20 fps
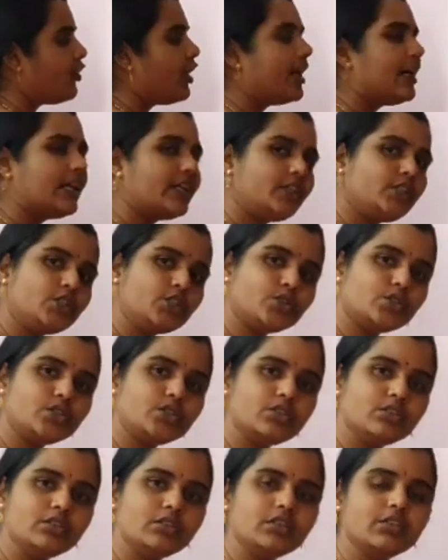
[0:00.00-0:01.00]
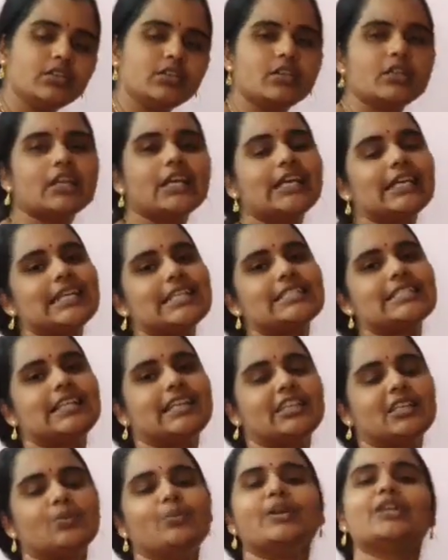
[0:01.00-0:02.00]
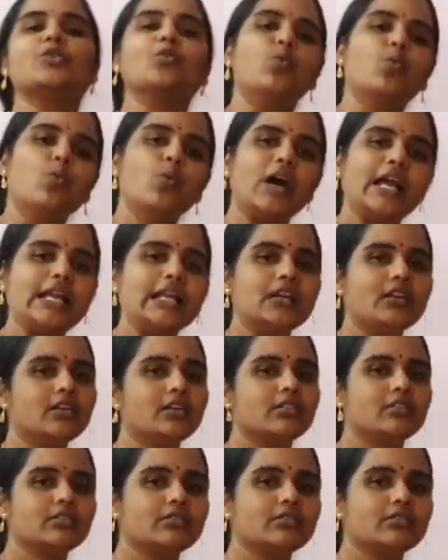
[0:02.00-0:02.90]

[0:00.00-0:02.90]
1 and 2? It is nothing but 1.